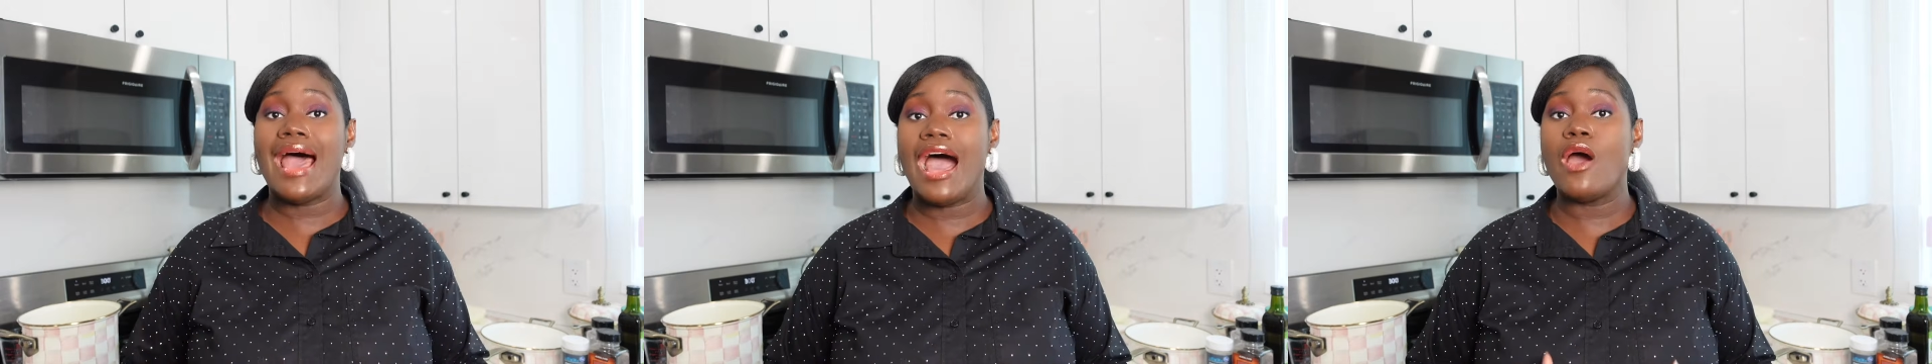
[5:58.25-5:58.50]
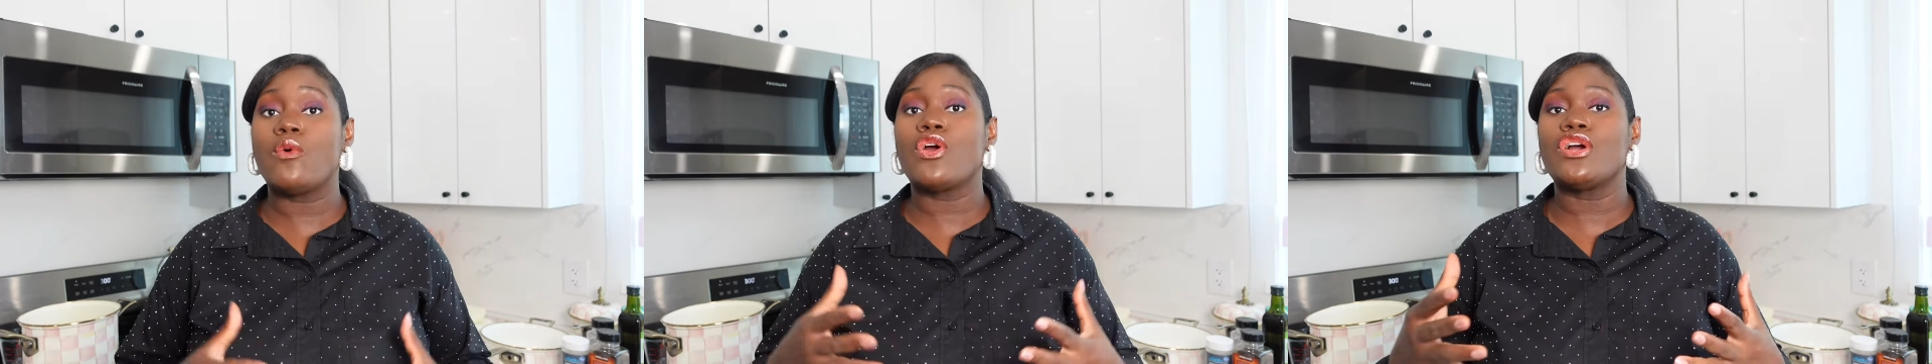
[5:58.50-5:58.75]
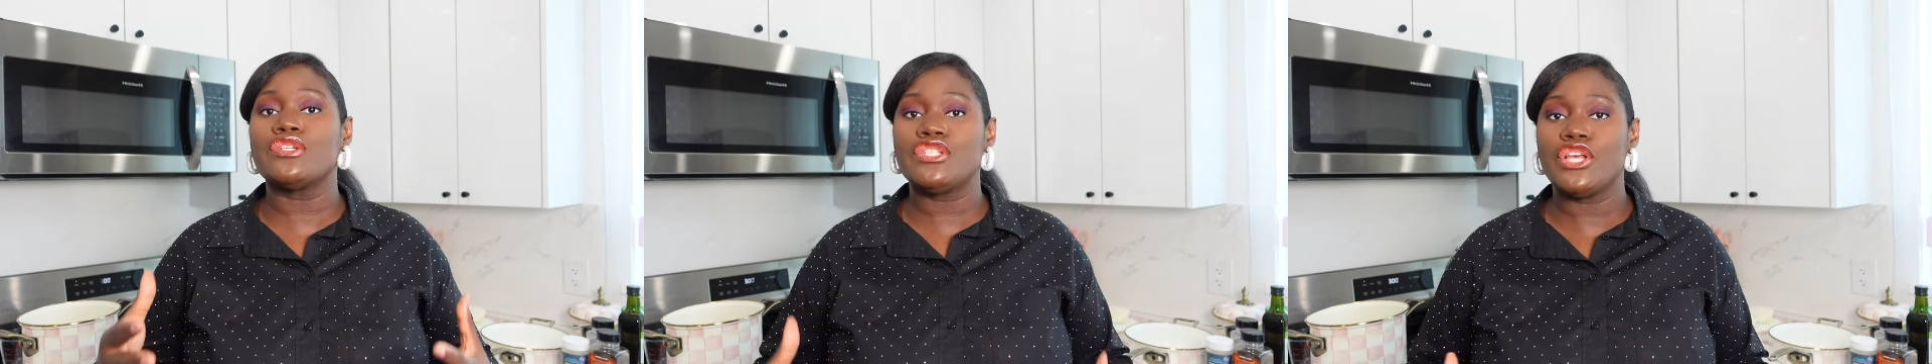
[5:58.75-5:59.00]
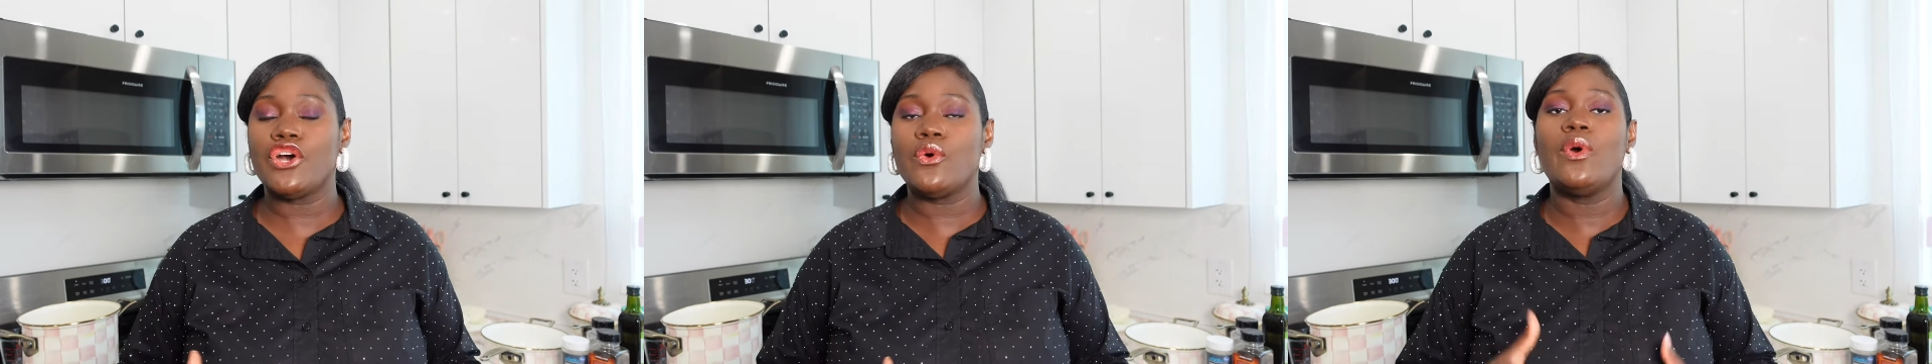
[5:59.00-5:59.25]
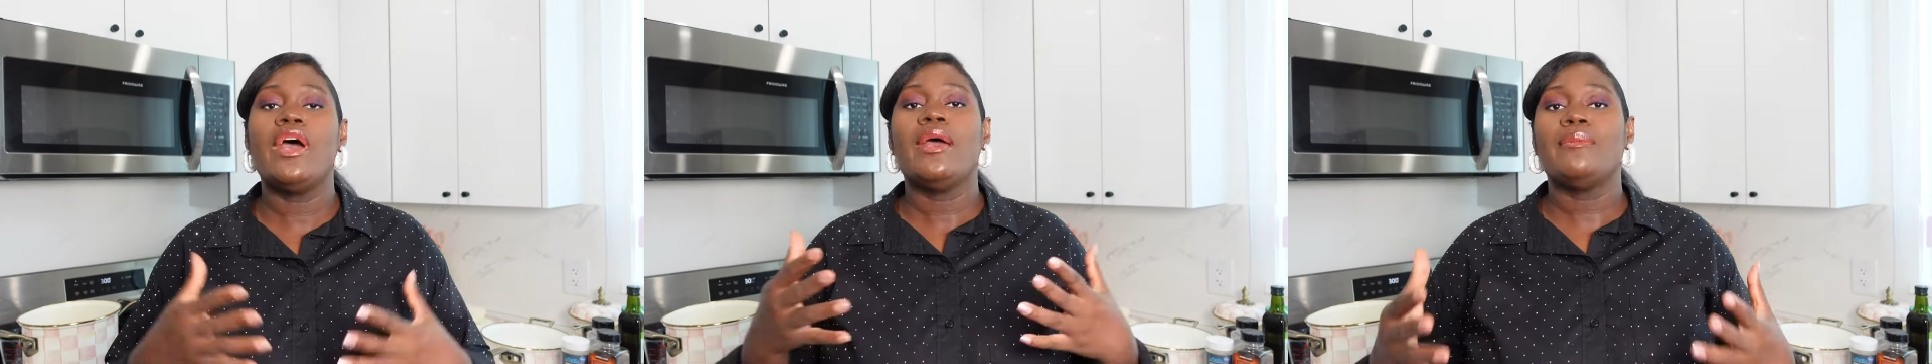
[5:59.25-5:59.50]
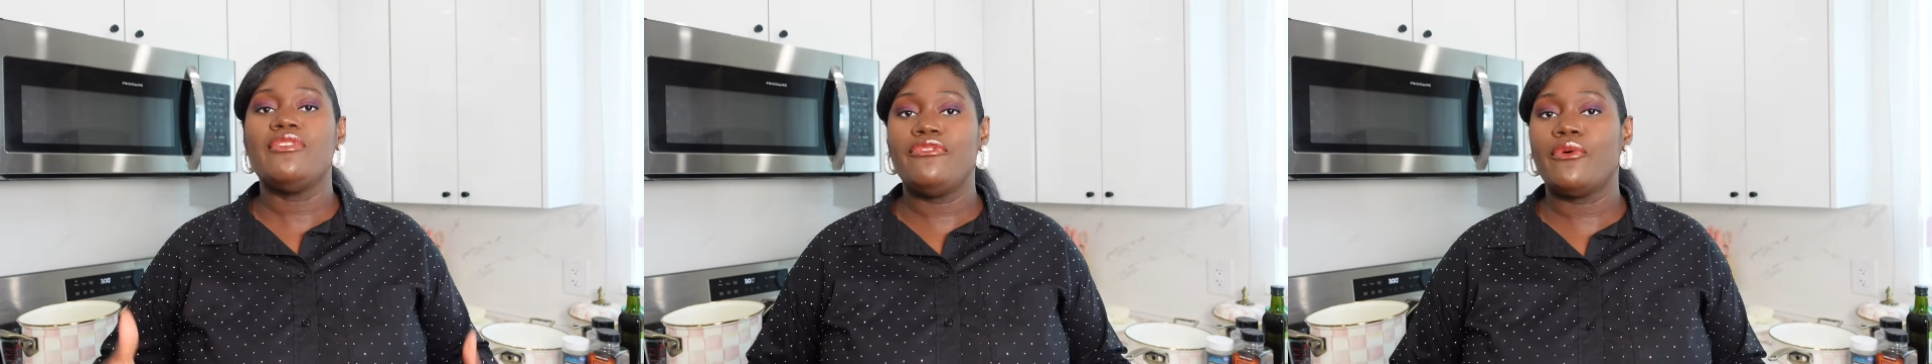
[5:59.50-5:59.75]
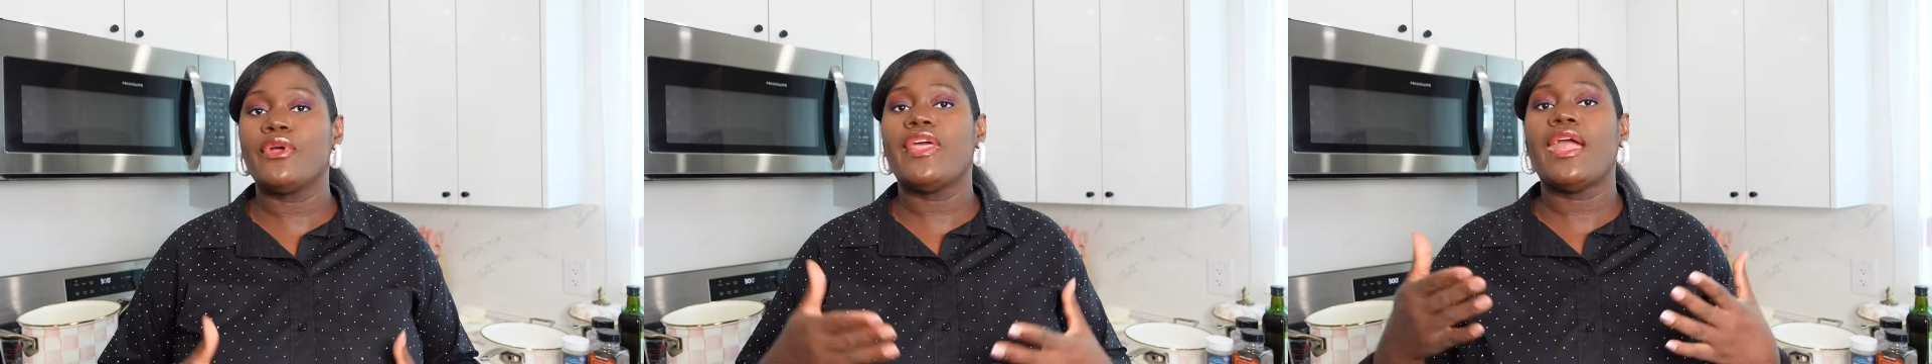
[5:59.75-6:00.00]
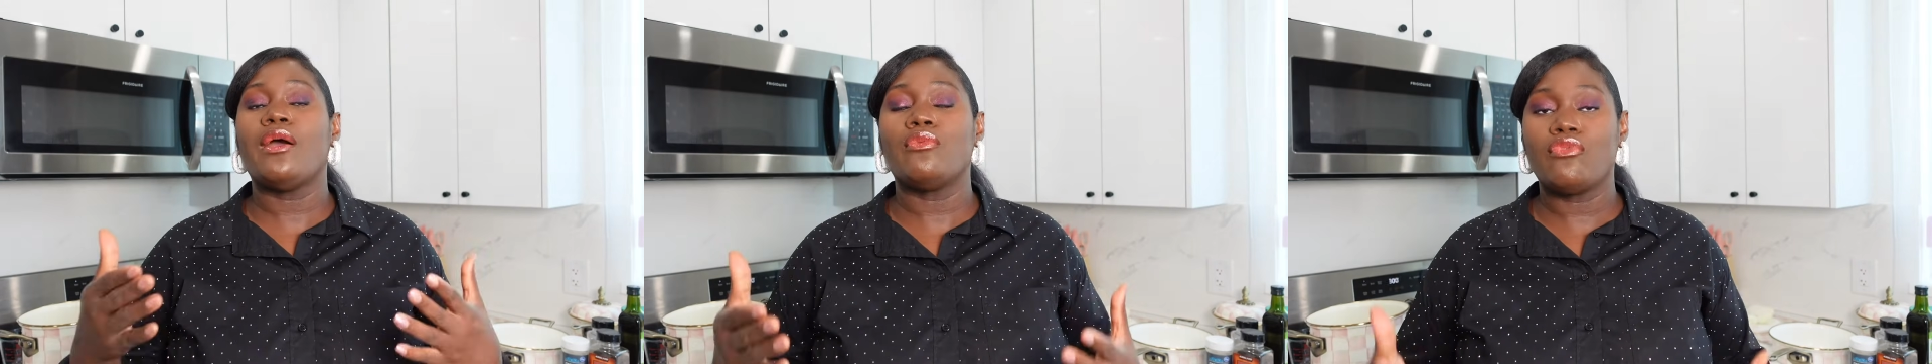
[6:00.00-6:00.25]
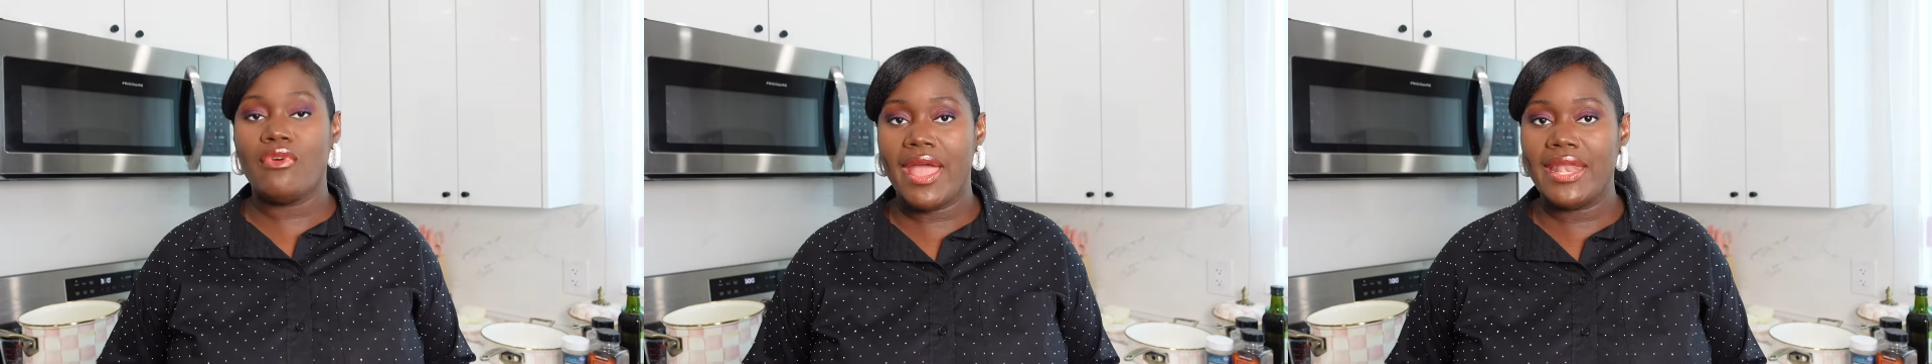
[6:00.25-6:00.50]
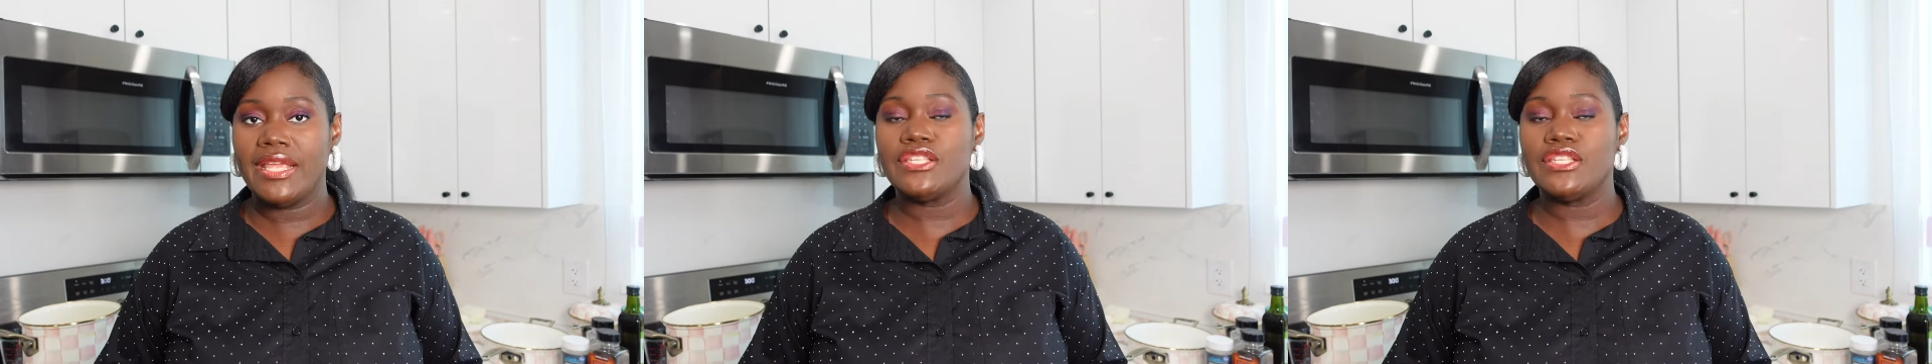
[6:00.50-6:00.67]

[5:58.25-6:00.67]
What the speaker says: hour or so before they are ready.